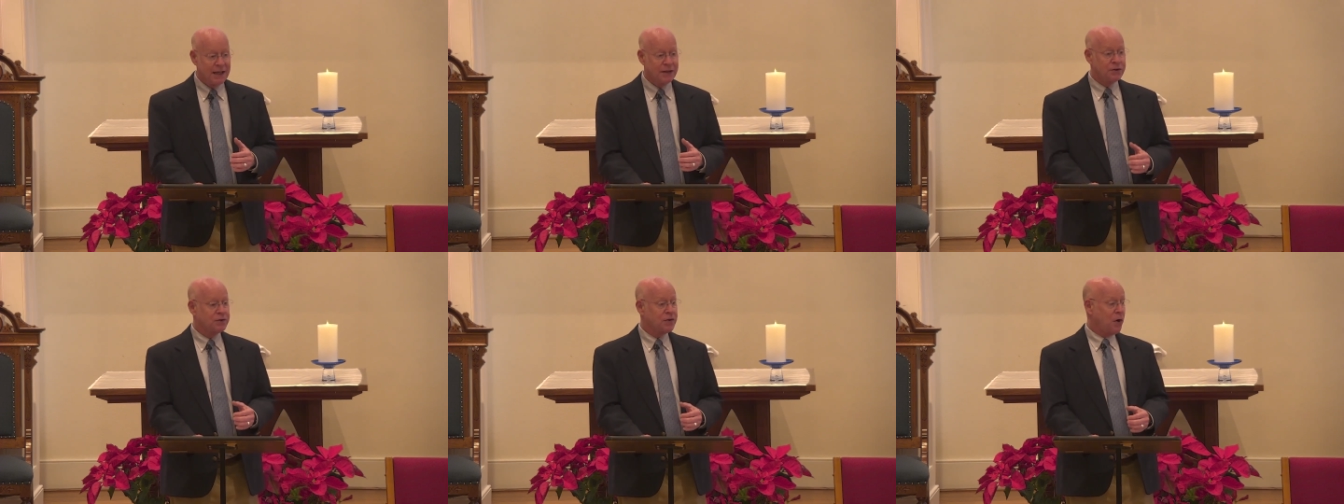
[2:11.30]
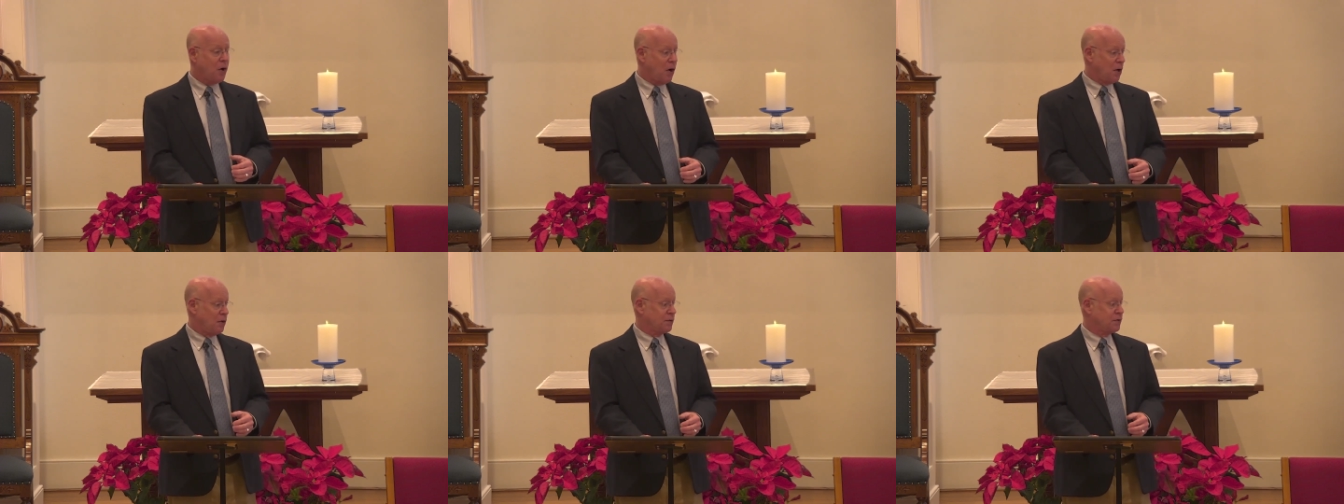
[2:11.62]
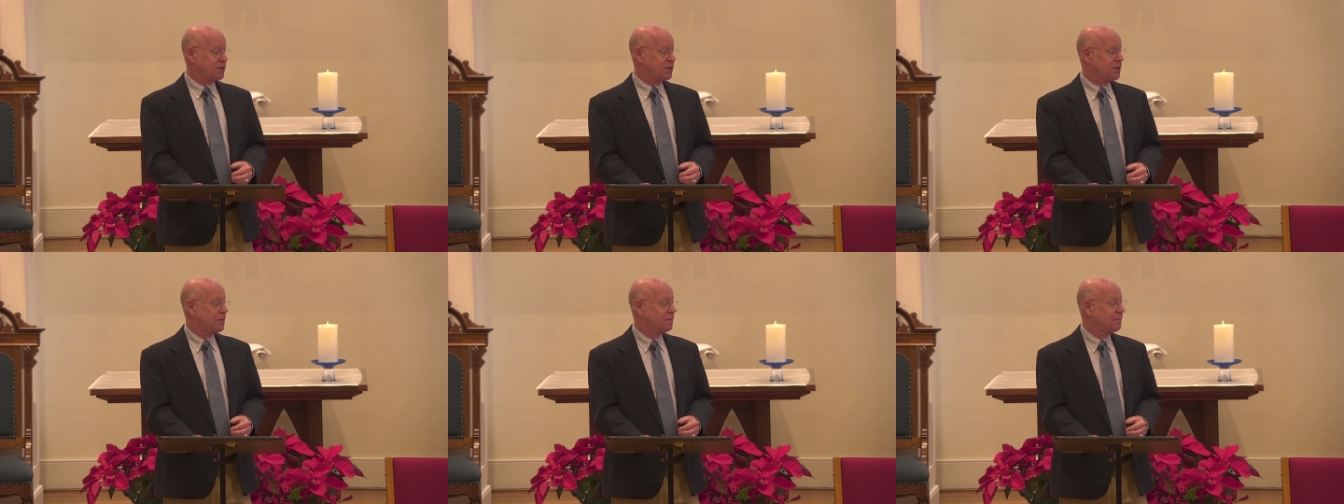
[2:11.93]
and
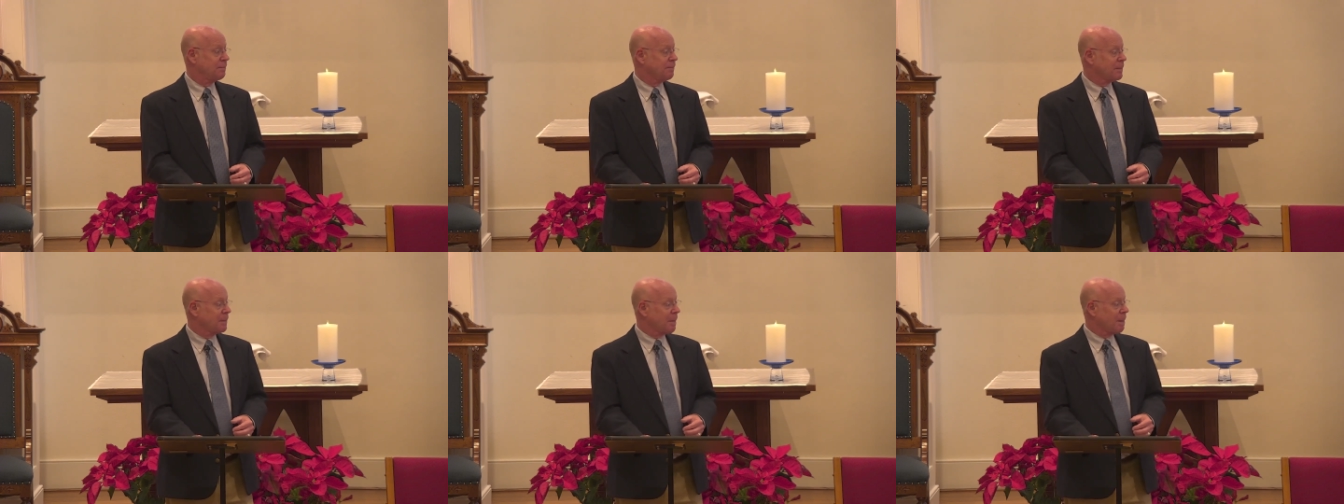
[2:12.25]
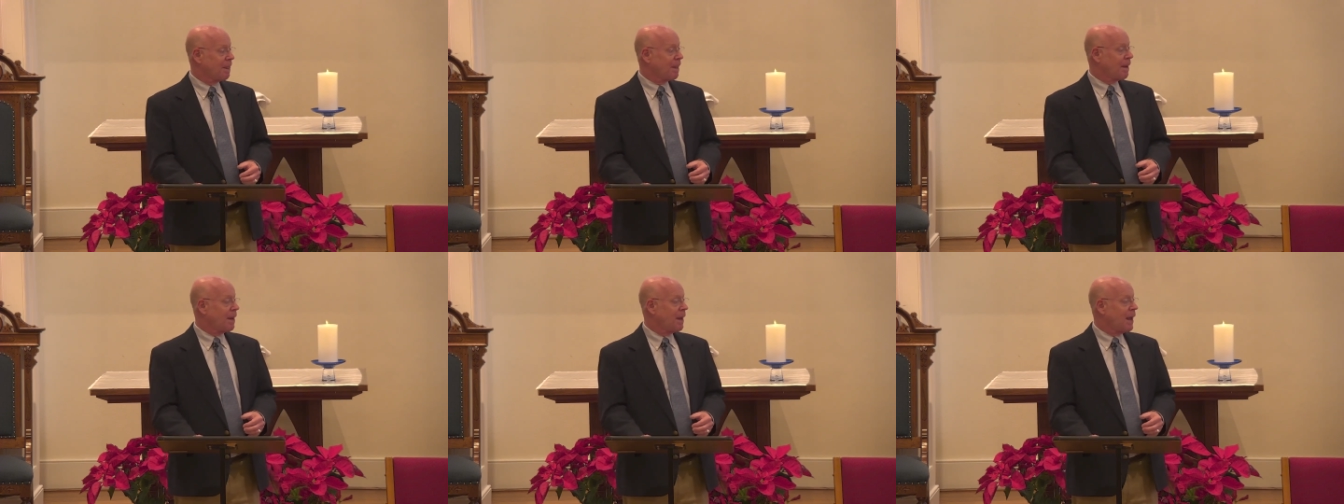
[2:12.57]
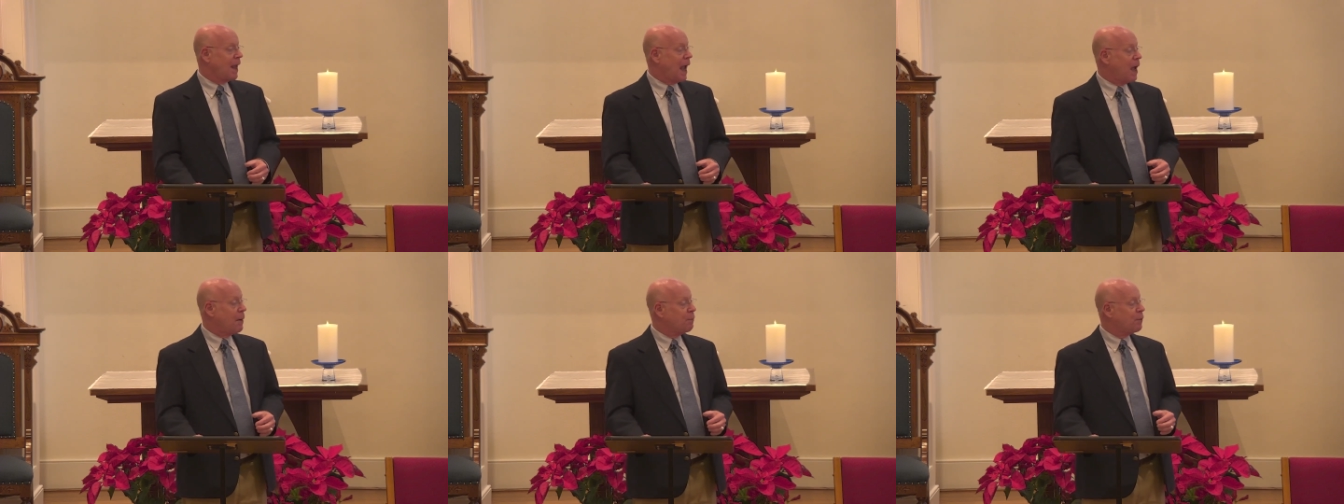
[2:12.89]
taught.
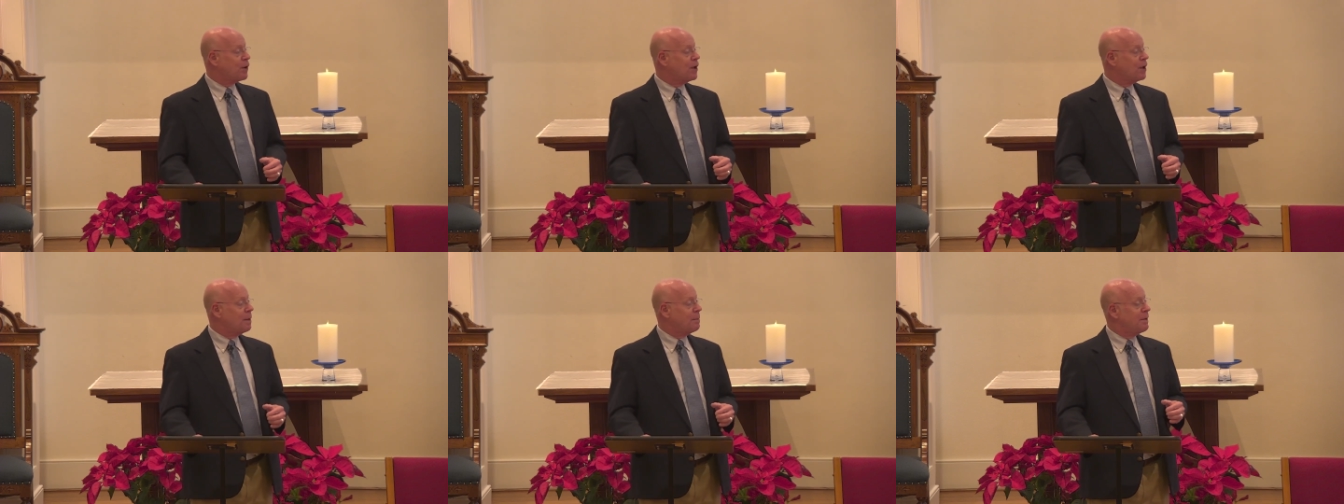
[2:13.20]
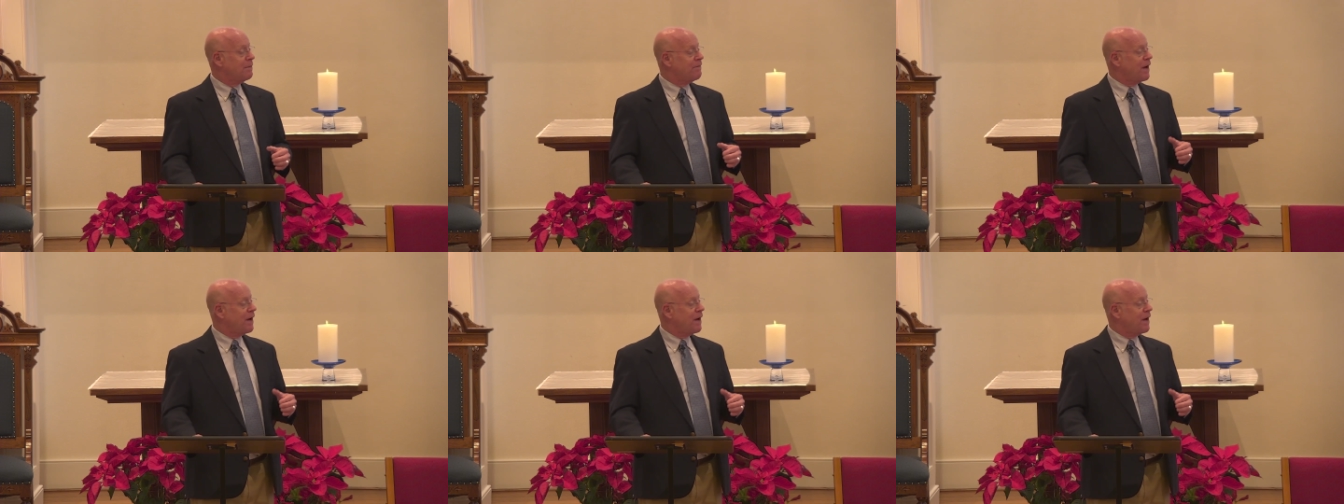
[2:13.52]
And we're going to